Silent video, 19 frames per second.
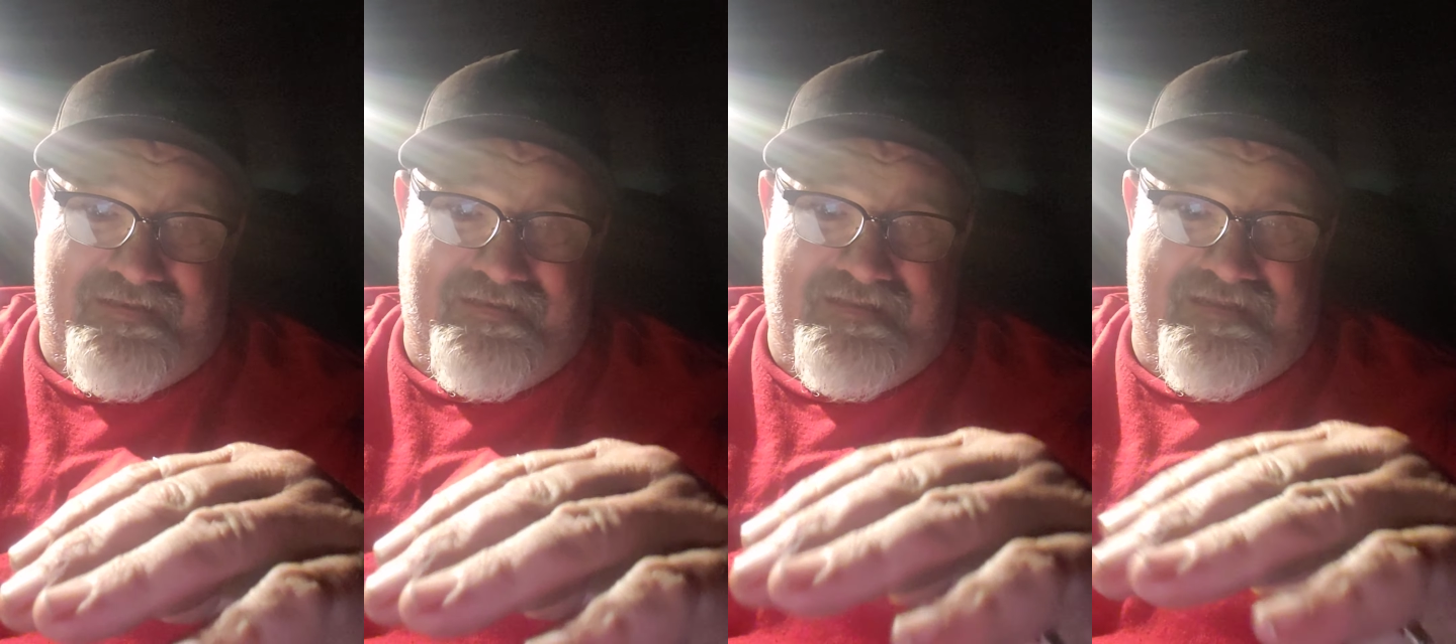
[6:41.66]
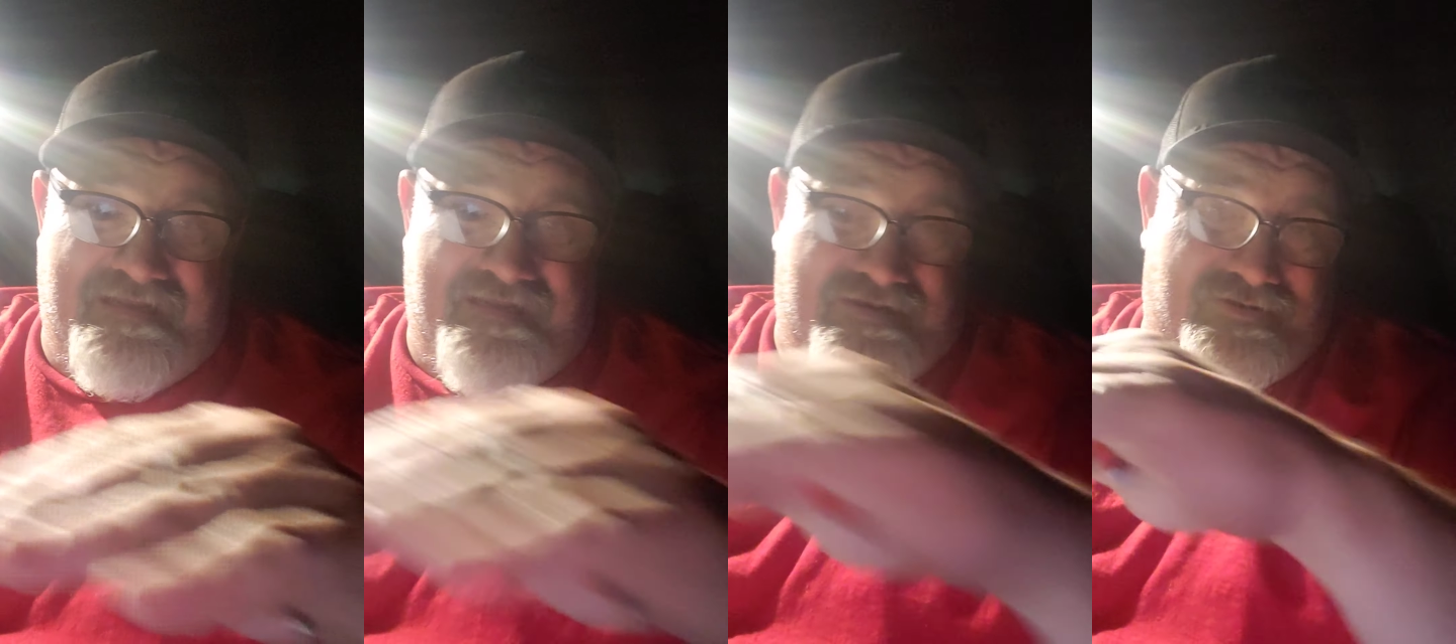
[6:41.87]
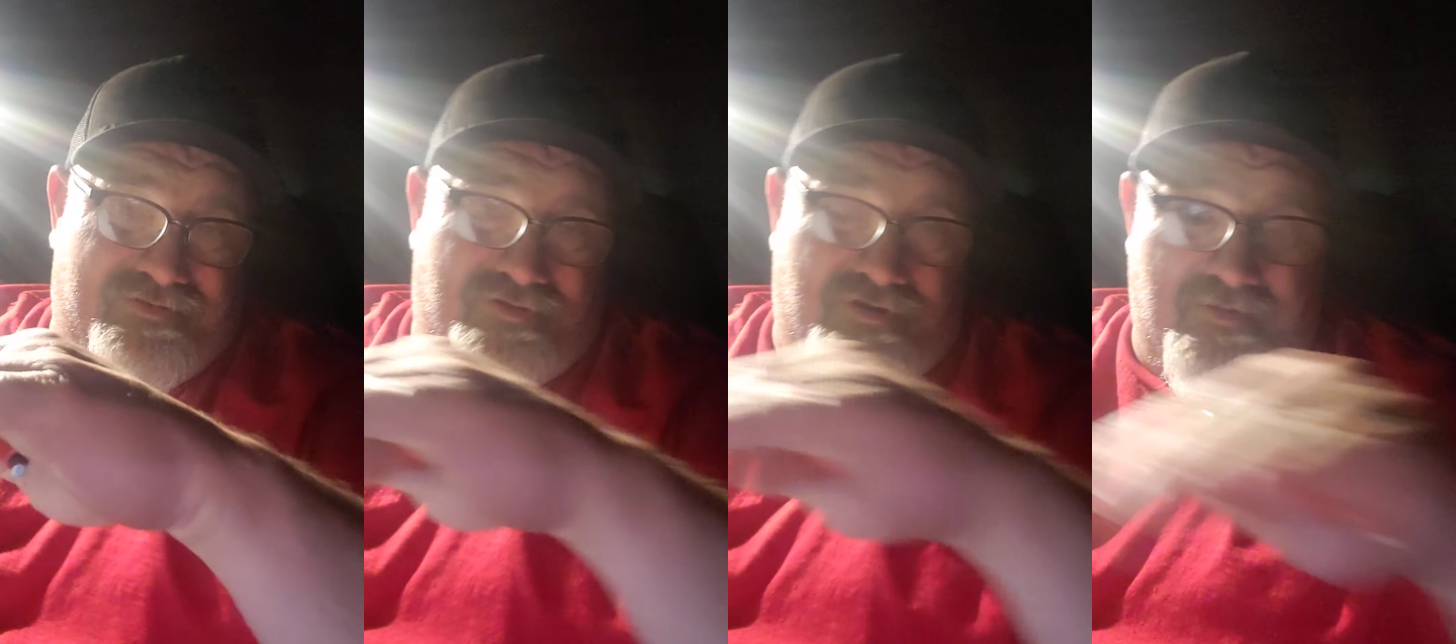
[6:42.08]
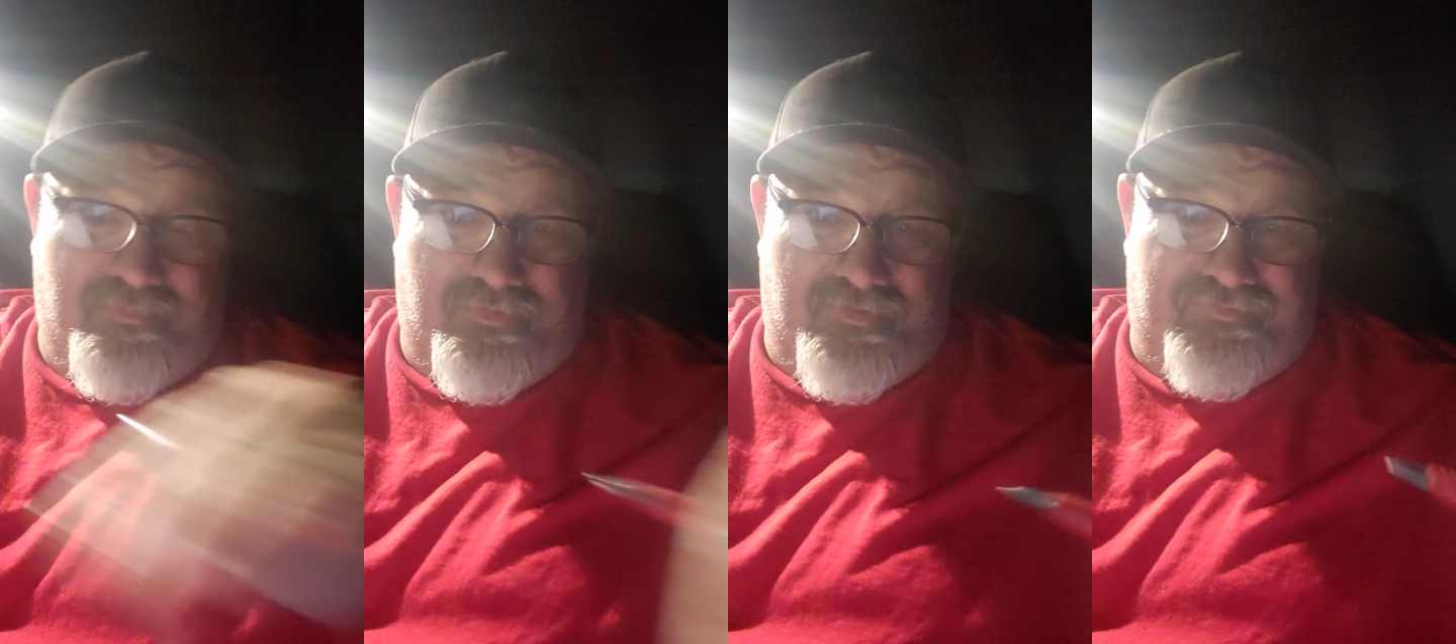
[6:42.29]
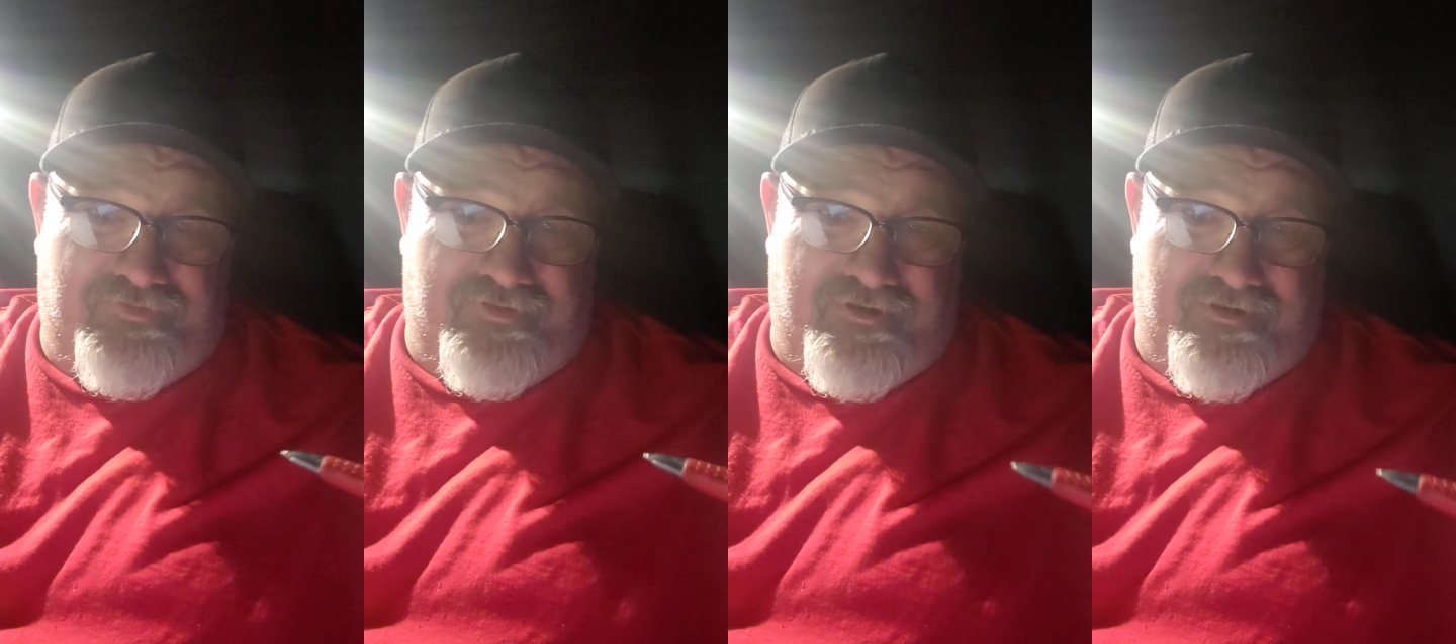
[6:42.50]
it in
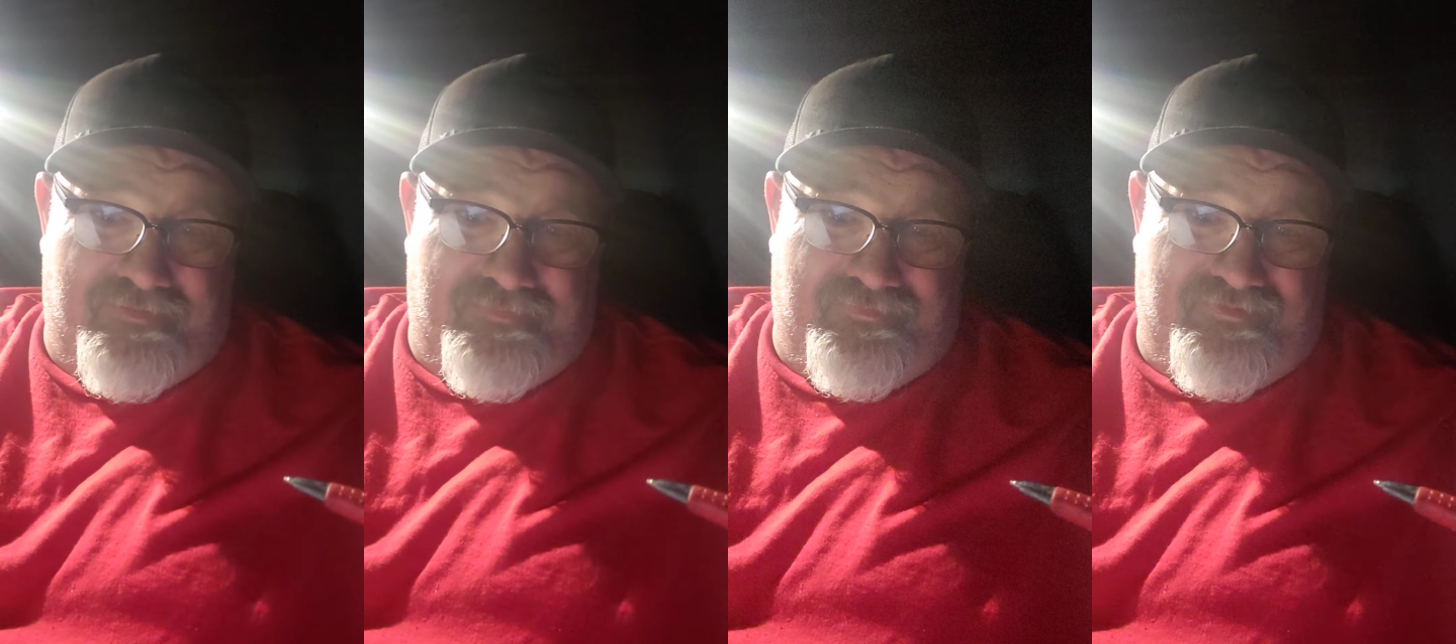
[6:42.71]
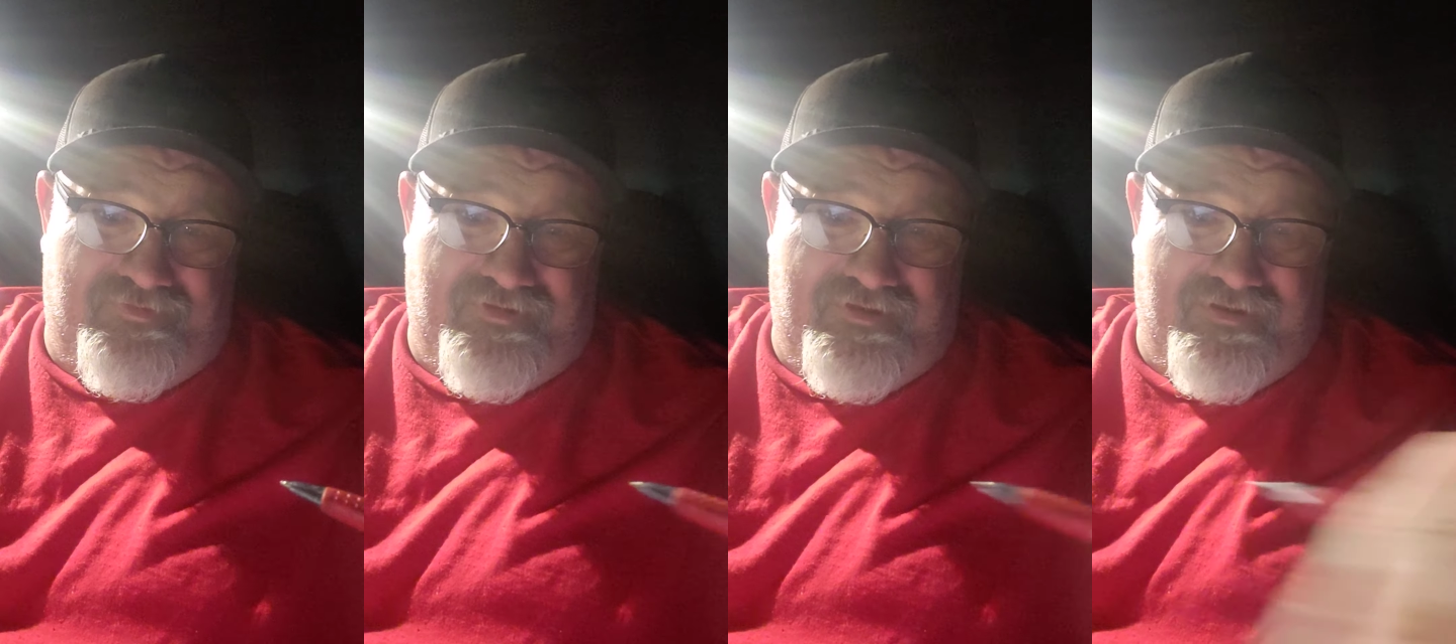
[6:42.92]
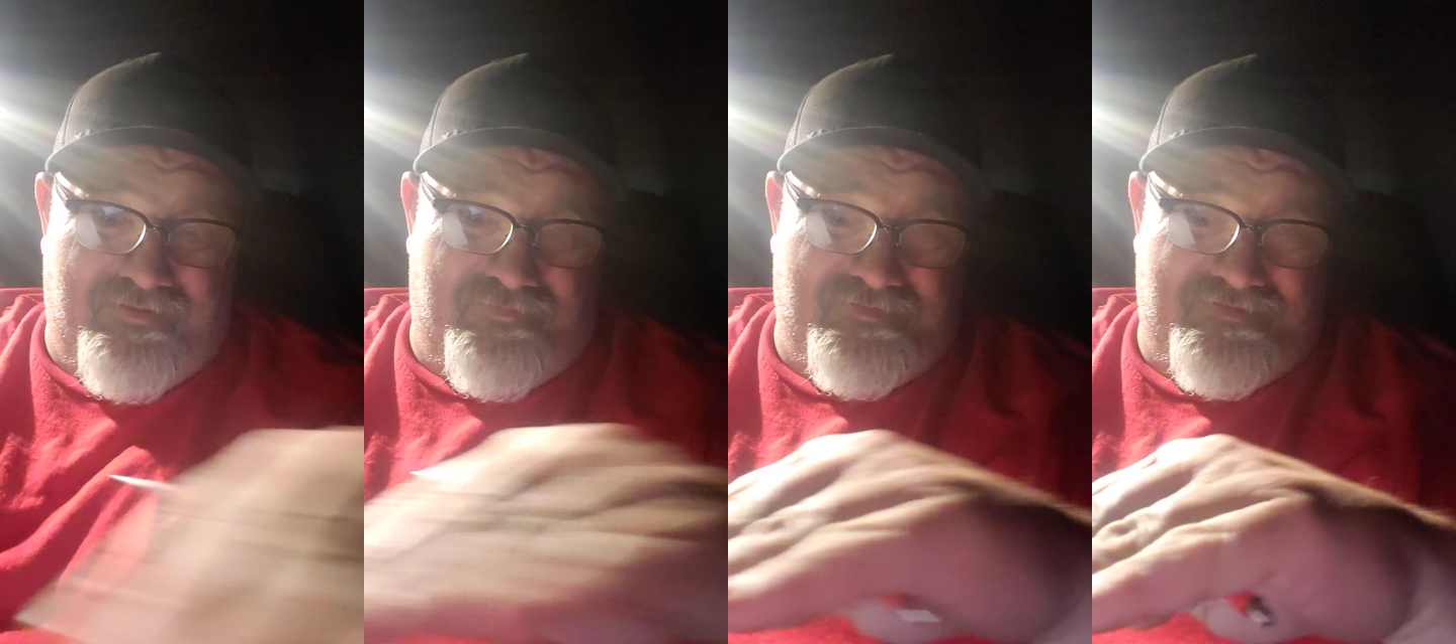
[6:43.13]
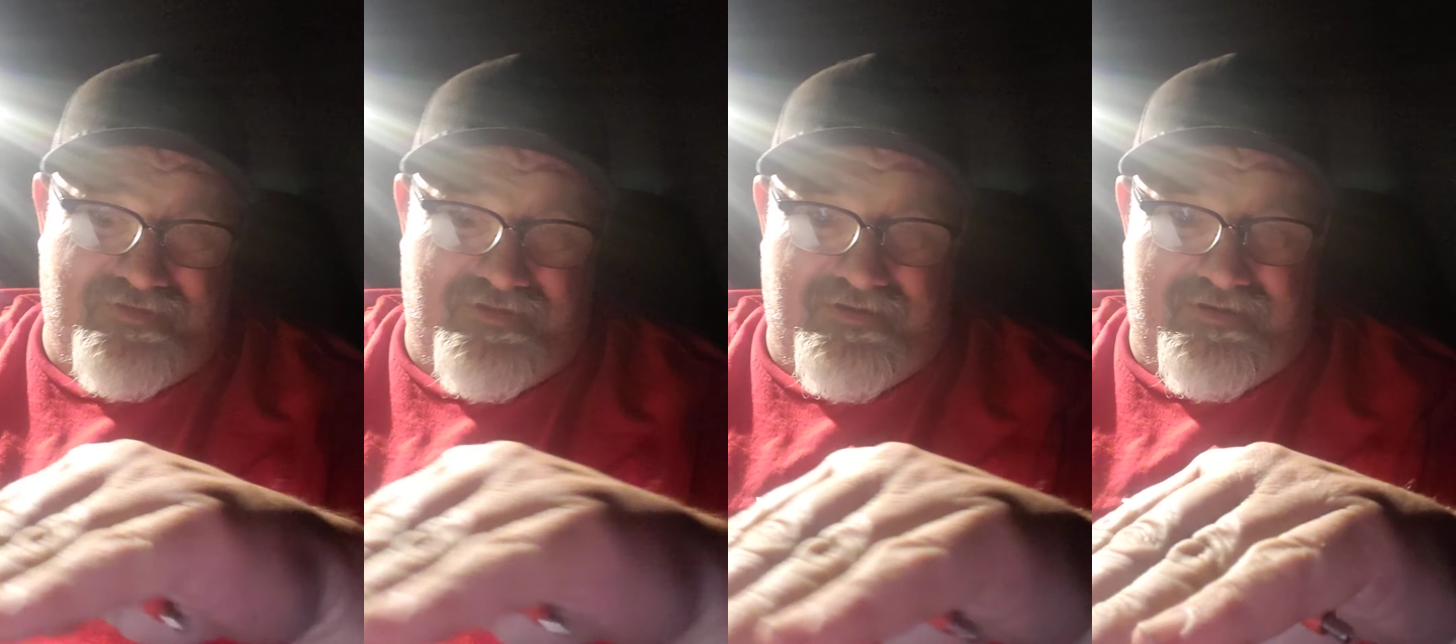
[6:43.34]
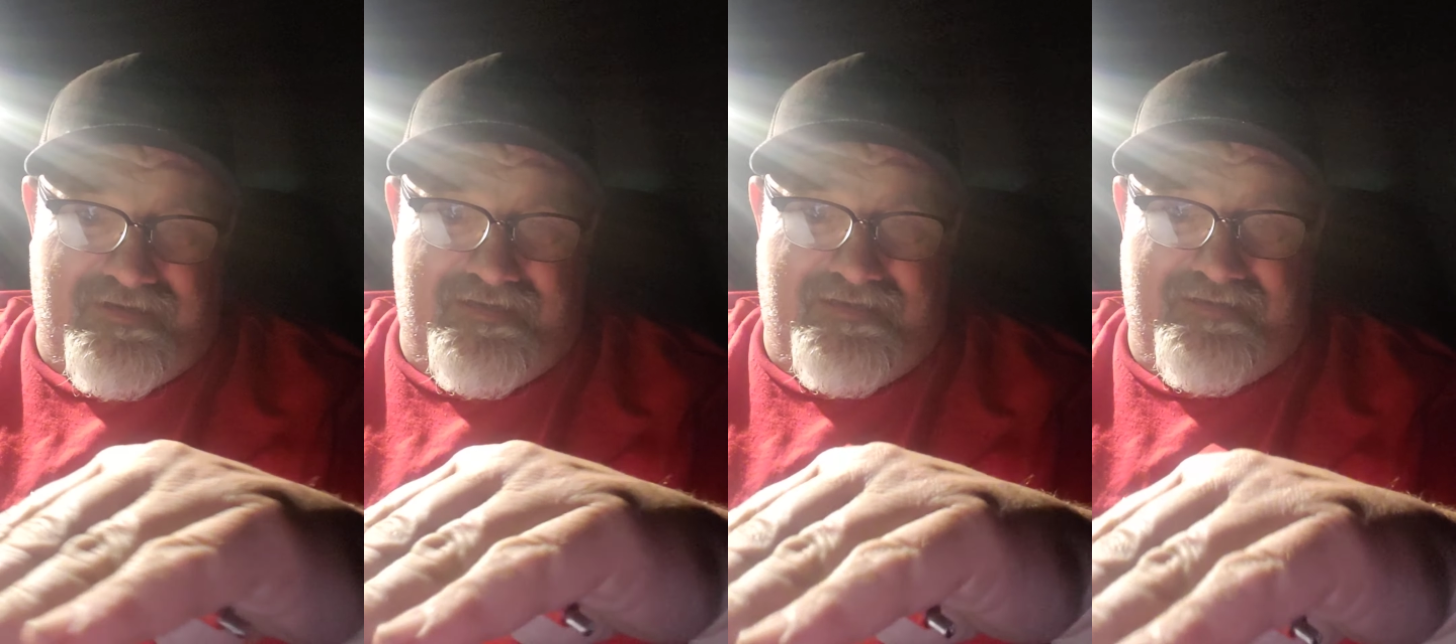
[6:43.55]
normal terms, we're
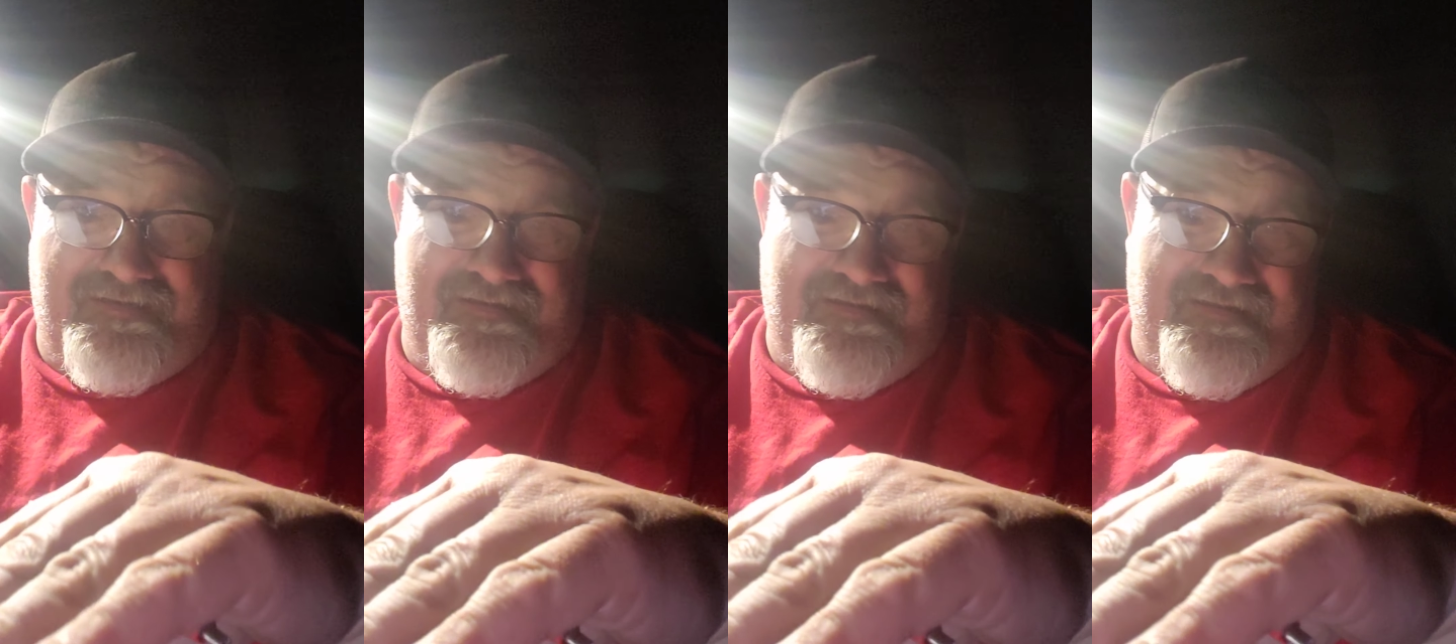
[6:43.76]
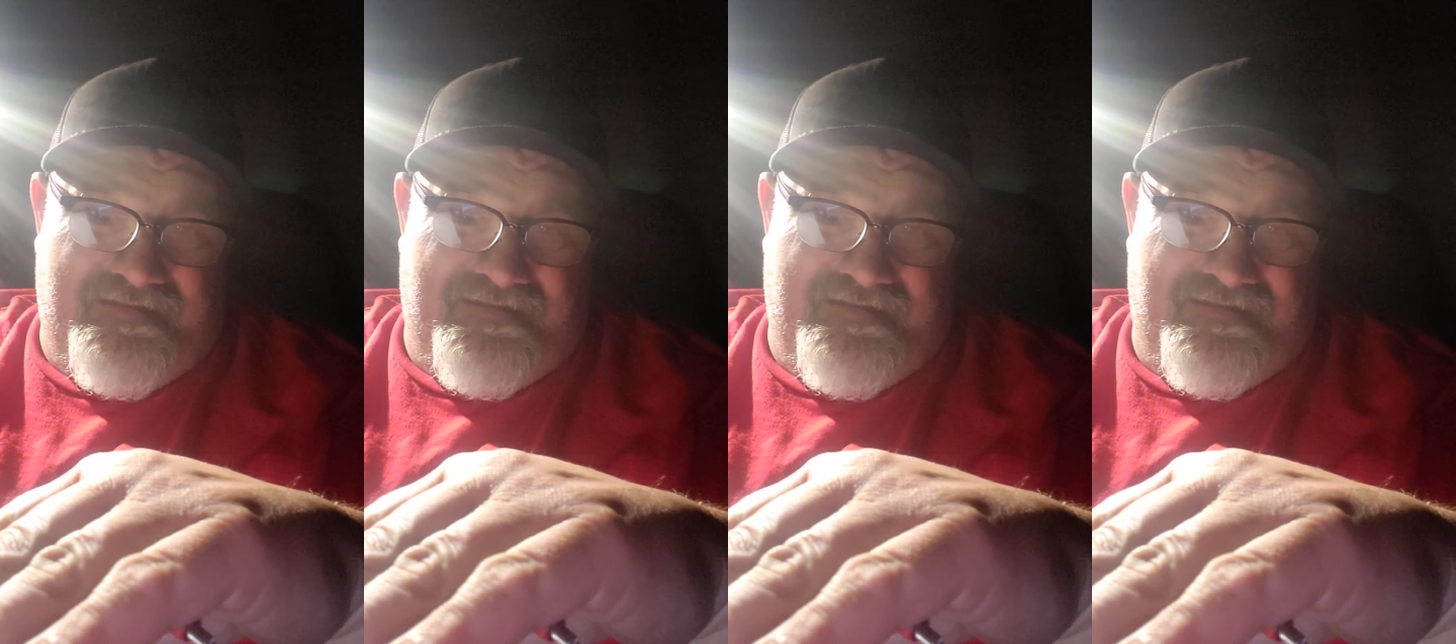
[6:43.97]
talking at